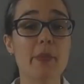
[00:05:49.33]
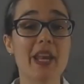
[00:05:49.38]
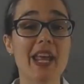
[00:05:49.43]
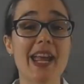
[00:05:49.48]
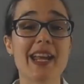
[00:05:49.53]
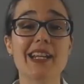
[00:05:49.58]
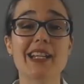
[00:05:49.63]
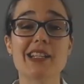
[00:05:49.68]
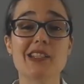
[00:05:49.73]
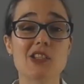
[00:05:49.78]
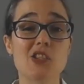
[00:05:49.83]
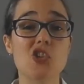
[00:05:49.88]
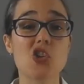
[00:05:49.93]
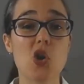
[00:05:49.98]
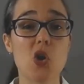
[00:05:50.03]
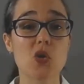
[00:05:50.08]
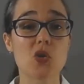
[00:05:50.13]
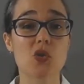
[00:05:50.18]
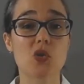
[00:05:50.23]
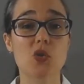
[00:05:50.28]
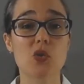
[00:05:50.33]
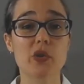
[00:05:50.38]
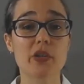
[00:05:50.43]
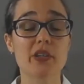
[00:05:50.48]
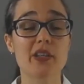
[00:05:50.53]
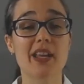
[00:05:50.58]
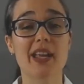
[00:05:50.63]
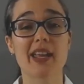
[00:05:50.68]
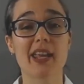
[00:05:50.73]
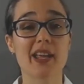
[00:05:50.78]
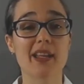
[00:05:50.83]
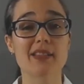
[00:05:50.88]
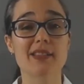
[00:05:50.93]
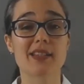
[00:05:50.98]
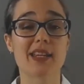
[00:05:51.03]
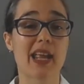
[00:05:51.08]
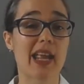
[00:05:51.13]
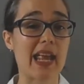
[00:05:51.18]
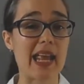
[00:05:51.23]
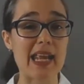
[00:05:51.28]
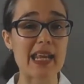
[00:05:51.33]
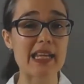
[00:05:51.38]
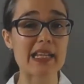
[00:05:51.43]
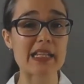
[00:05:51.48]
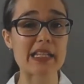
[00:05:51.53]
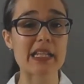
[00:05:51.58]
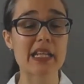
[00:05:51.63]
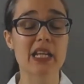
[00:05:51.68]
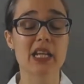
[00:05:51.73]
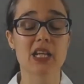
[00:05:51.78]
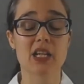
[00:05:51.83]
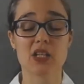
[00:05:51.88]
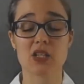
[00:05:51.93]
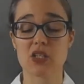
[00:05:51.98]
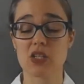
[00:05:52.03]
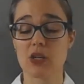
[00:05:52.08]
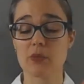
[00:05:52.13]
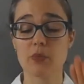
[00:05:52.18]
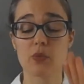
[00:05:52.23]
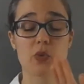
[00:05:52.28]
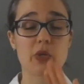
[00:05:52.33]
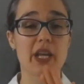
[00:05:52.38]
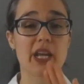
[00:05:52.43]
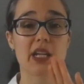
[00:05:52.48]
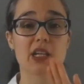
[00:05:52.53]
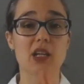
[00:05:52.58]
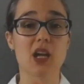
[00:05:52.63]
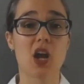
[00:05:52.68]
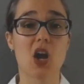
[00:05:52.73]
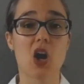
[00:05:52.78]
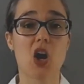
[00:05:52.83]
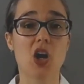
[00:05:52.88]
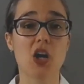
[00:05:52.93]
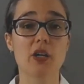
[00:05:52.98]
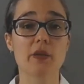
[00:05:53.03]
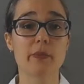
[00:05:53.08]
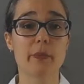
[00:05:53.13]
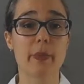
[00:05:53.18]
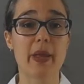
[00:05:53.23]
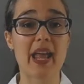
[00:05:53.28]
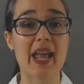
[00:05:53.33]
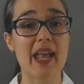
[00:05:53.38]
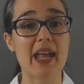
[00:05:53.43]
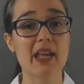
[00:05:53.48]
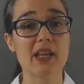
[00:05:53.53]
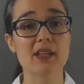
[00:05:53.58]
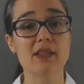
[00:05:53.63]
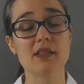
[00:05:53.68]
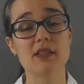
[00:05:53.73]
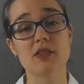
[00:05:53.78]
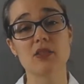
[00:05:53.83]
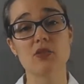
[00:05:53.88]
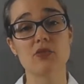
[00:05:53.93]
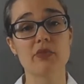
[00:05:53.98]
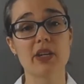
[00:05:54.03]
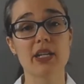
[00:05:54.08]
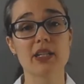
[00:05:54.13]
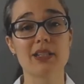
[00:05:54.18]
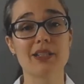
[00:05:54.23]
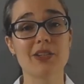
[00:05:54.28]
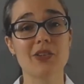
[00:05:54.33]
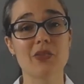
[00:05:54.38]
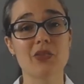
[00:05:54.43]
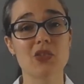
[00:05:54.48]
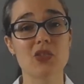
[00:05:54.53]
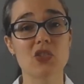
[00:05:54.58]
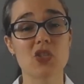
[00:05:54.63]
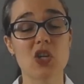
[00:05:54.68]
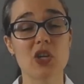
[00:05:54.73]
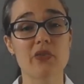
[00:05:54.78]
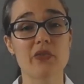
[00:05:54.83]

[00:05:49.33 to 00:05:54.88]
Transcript: Laminate is not good against heat, so putting hot pans directly on the